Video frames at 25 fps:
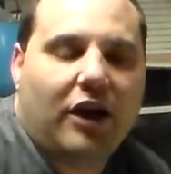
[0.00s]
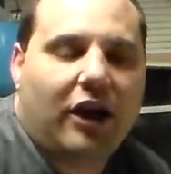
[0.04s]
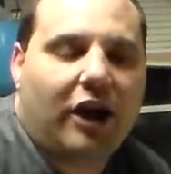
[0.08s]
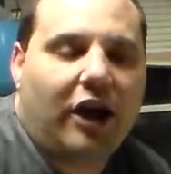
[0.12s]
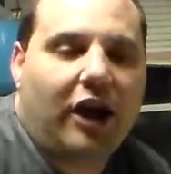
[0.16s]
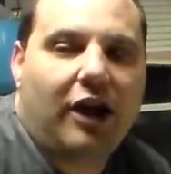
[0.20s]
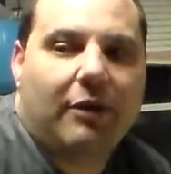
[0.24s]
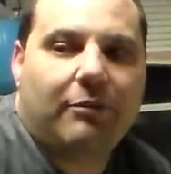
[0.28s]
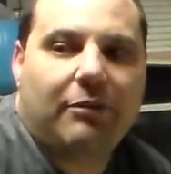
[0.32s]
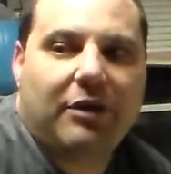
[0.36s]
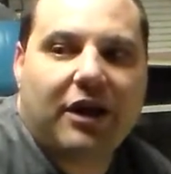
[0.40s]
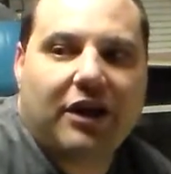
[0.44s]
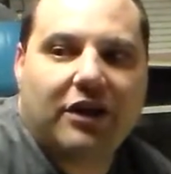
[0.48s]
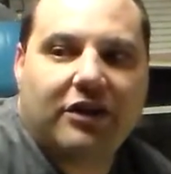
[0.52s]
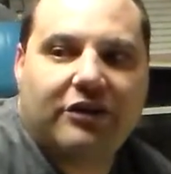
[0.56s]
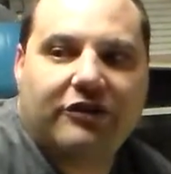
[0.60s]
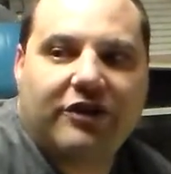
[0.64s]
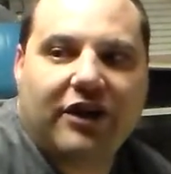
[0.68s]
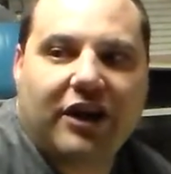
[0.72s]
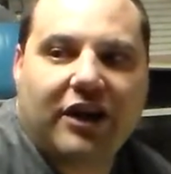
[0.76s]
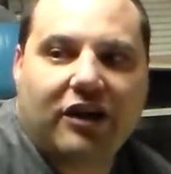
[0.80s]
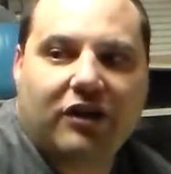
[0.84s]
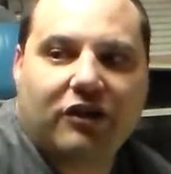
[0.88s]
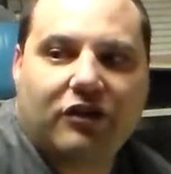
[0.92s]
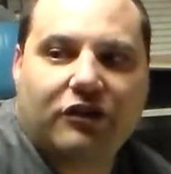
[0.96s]
And I'm not
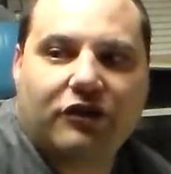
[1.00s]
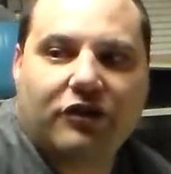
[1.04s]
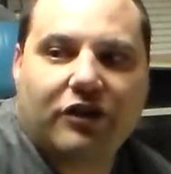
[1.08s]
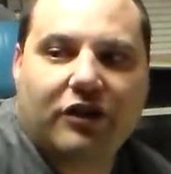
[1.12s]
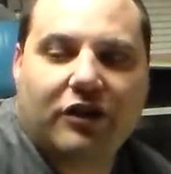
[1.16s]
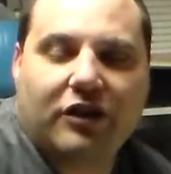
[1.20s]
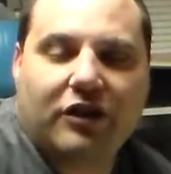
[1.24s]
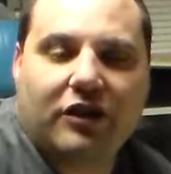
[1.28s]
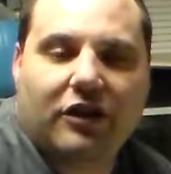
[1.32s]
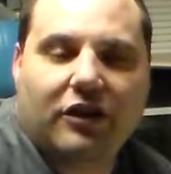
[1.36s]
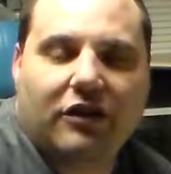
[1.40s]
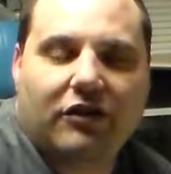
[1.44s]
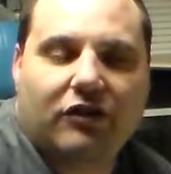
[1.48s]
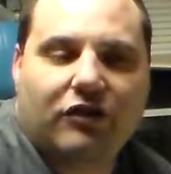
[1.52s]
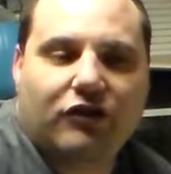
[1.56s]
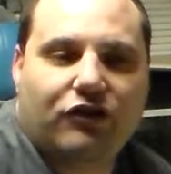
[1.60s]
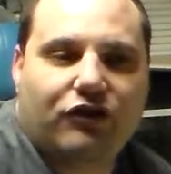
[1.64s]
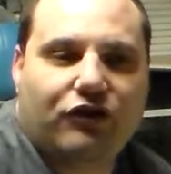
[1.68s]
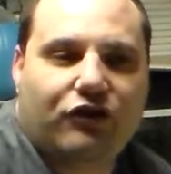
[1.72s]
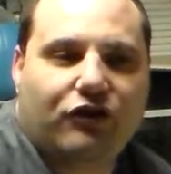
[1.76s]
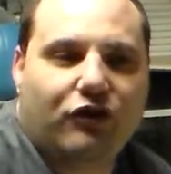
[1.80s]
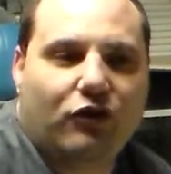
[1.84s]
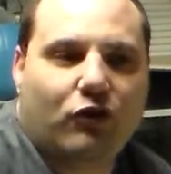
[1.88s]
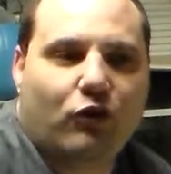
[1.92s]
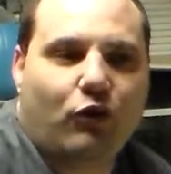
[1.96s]
exactly
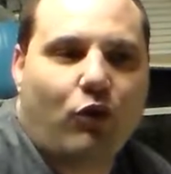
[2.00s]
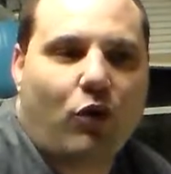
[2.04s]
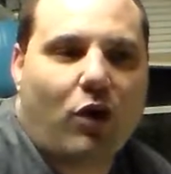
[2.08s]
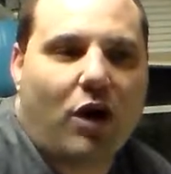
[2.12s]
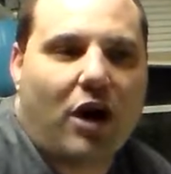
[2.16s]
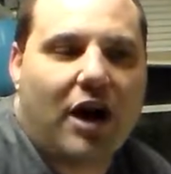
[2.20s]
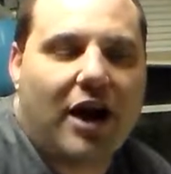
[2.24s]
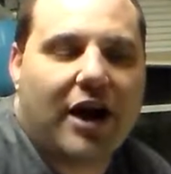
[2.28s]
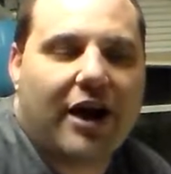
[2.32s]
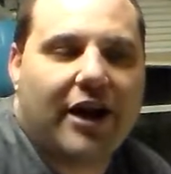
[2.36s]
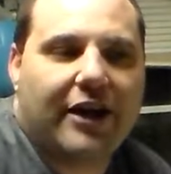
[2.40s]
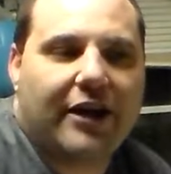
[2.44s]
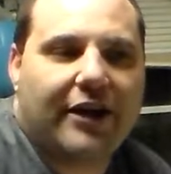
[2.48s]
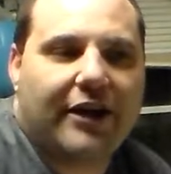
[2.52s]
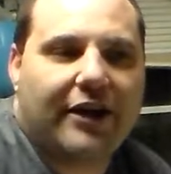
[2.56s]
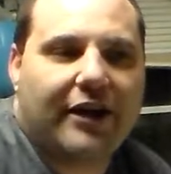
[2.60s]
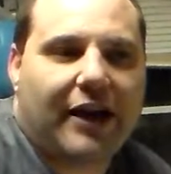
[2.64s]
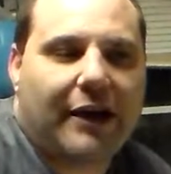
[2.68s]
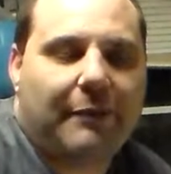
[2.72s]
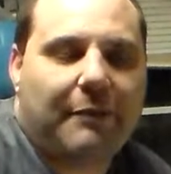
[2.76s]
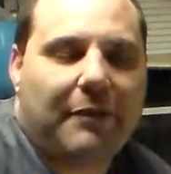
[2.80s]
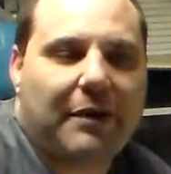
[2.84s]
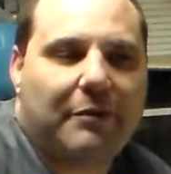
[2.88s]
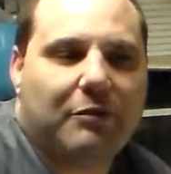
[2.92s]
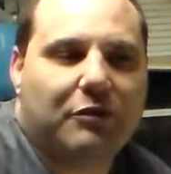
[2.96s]
sure why
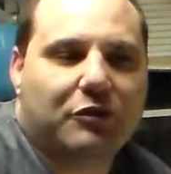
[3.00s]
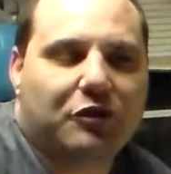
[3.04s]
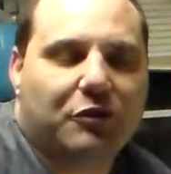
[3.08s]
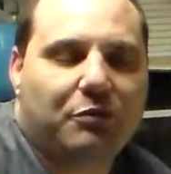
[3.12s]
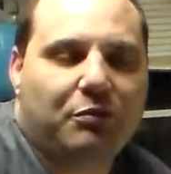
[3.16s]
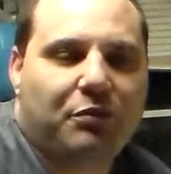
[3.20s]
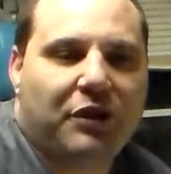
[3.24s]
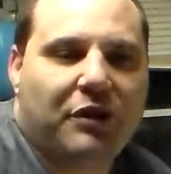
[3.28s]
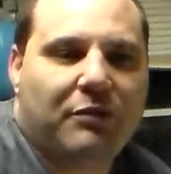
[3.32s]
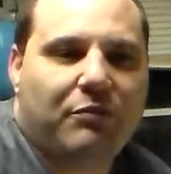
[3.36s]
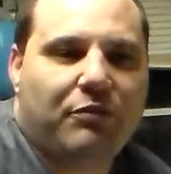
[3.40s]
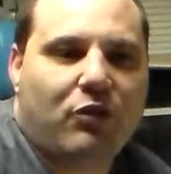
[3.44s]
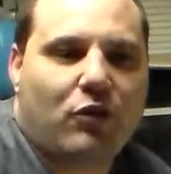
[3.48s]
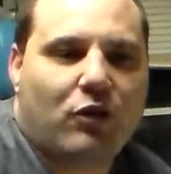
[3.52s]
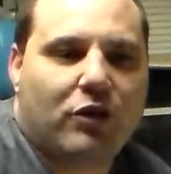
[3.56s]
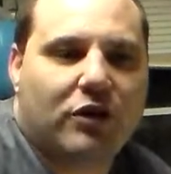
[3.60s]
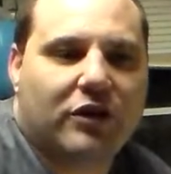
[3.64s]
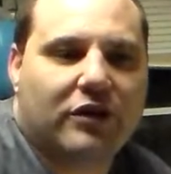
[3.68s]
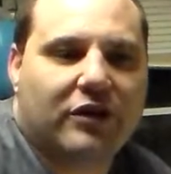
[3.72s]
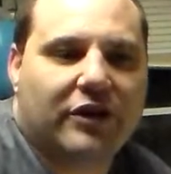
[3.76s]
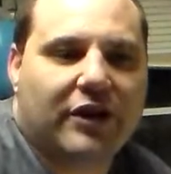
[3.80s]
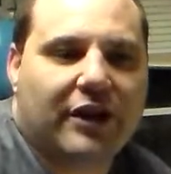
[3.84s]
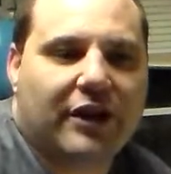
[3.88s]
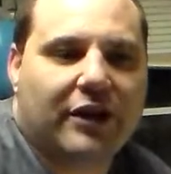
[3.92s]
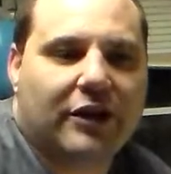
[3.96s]
I'm able to pinpoint
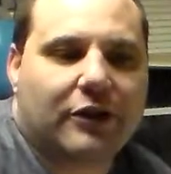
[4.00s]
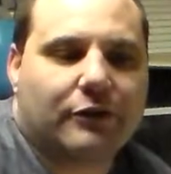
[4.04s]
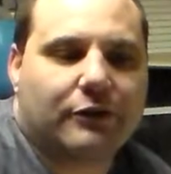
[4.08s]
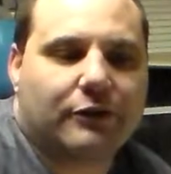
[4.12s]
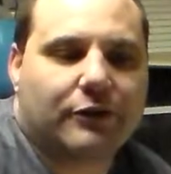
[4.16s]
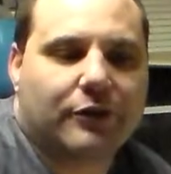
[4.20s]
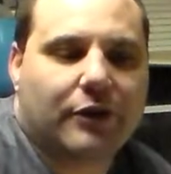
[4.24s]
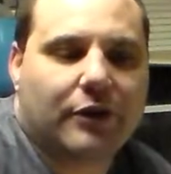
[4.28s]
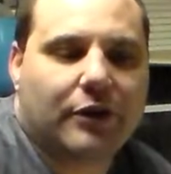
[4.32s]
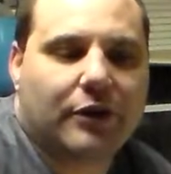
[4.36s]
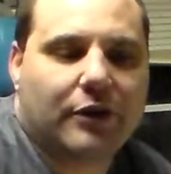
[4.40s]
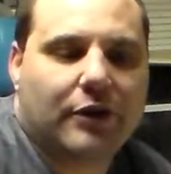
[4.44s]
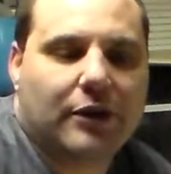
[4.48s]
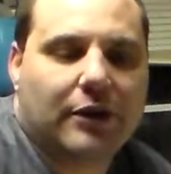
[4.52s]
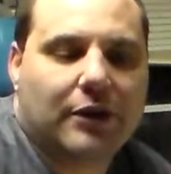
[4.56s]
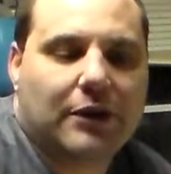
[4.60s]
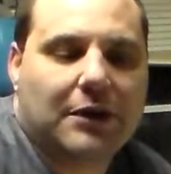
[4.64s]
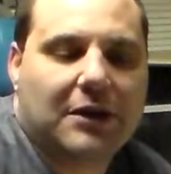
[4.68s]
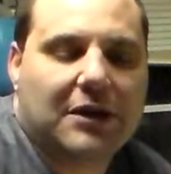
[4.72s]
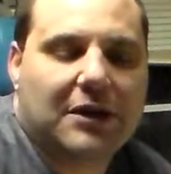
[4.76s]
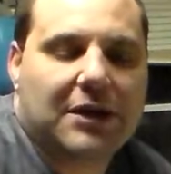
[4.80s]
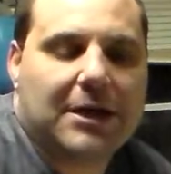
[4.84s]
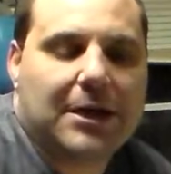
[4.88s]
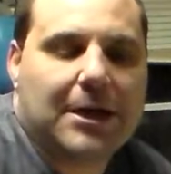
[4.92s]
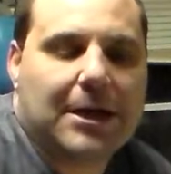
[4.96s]
it down.
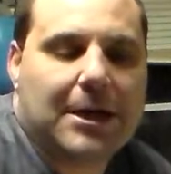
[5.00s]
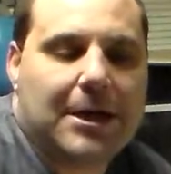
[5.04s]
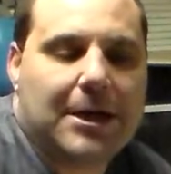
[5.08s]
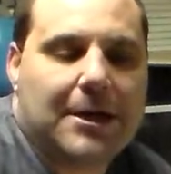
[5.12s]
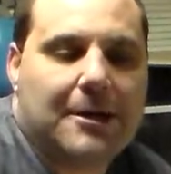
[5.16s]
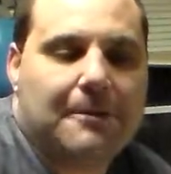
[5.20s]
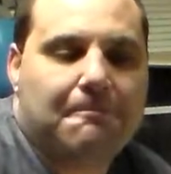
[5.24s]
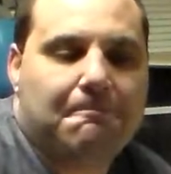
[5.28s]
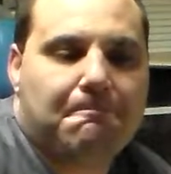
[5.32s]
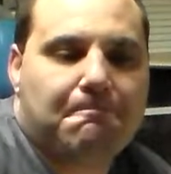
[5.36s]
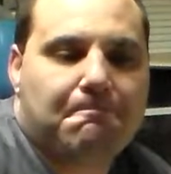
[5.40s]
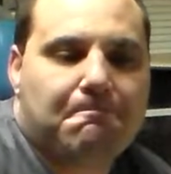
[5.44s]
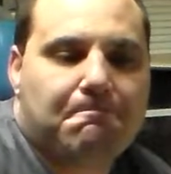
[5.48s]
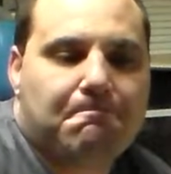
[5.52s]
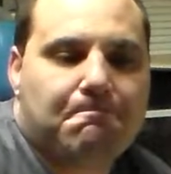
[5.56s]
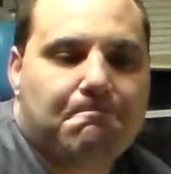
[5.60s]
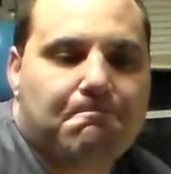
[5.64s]
I